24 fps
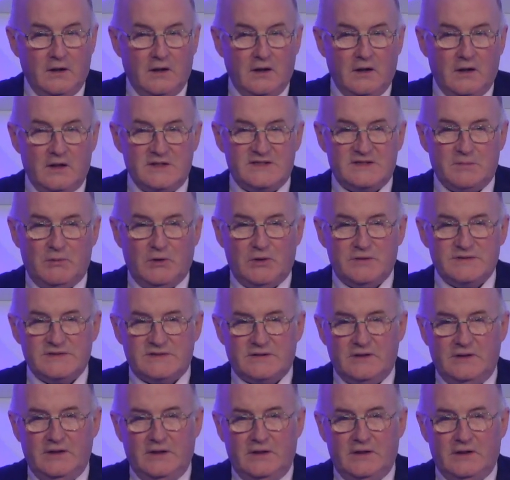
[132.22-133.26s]
I suppose
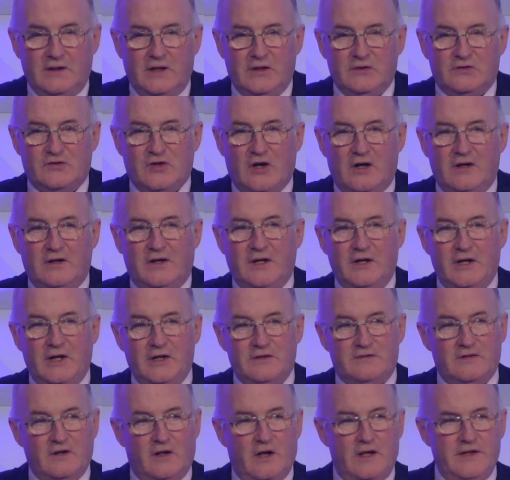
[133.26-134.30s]
in talking here
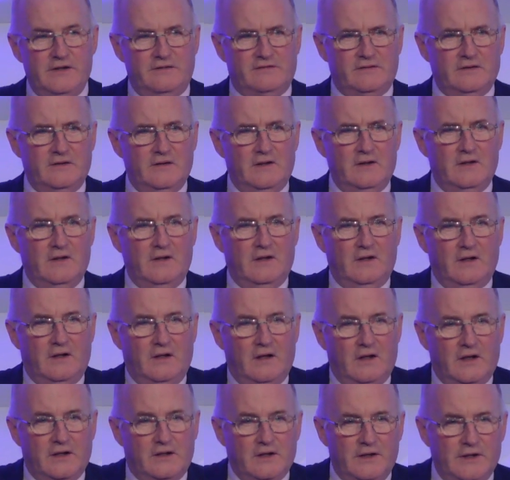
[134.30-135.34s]
tonight,
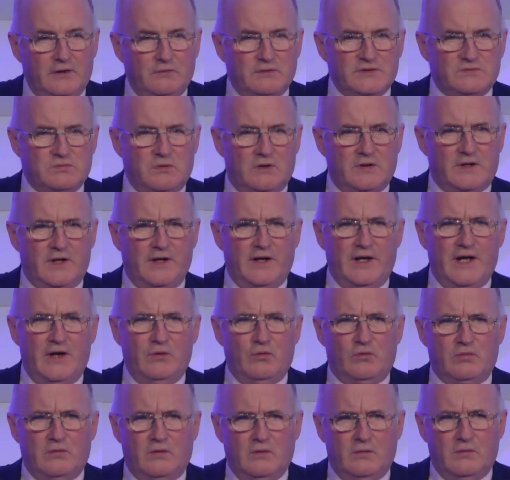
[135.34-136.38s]
I kind of was working it
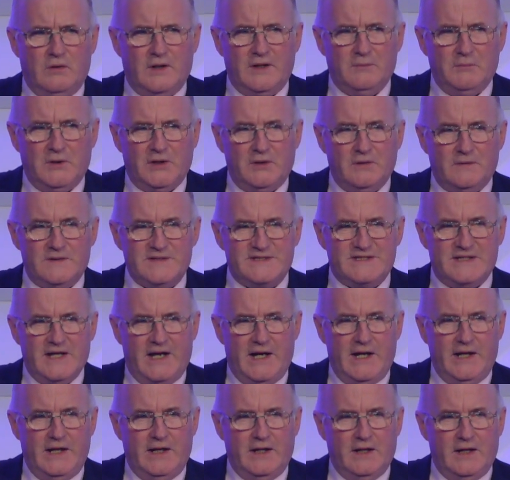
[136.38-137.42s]
out, what am I going to
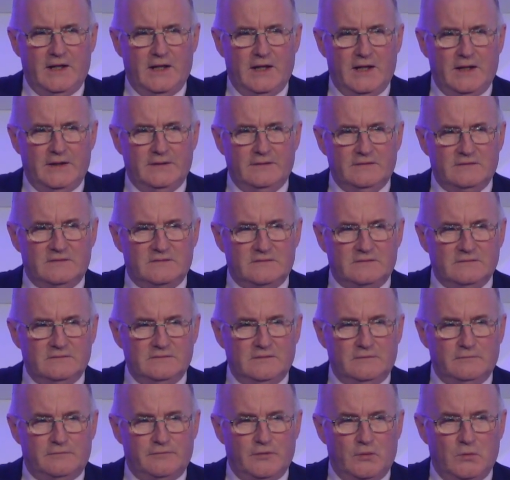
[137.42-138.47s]
say? And
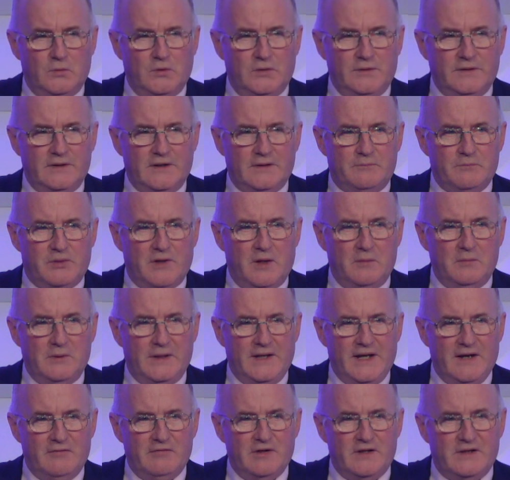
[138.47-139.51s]
for one that probably
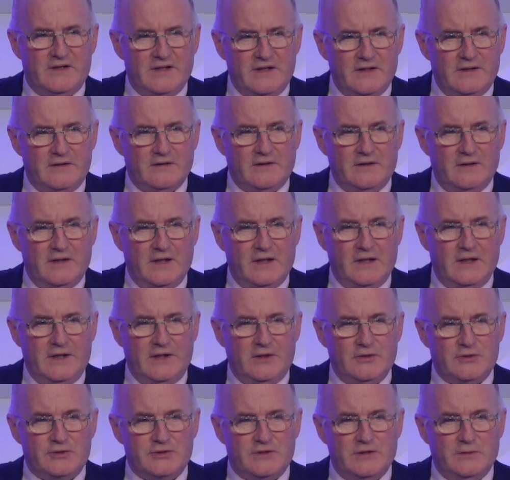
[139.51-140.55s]
never did a
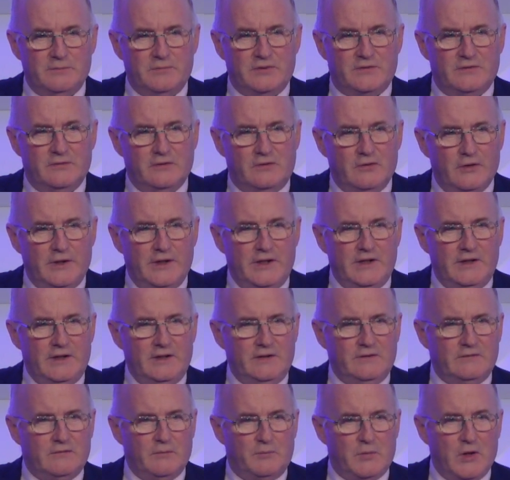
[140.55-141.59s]
leadership
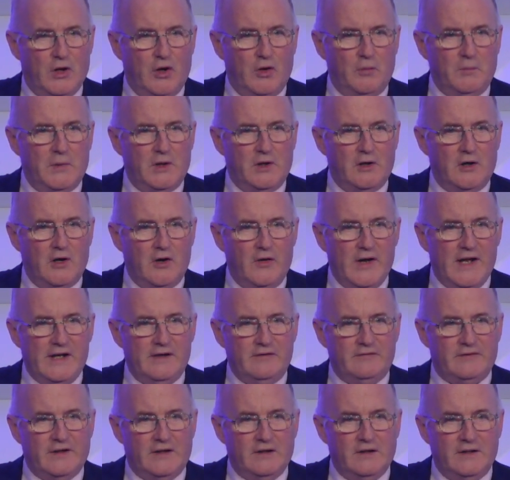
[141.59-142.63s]
degree, diploma, or
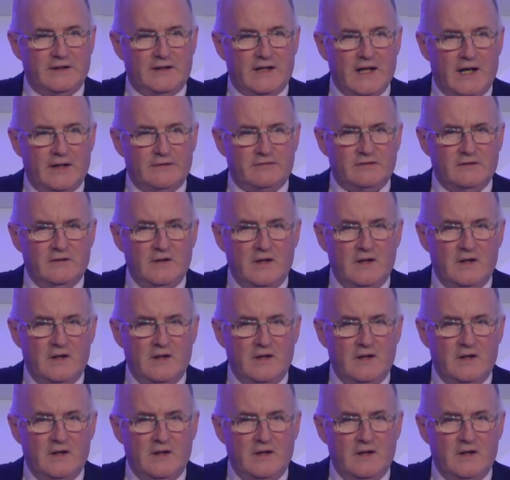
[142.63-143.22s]
anything like that,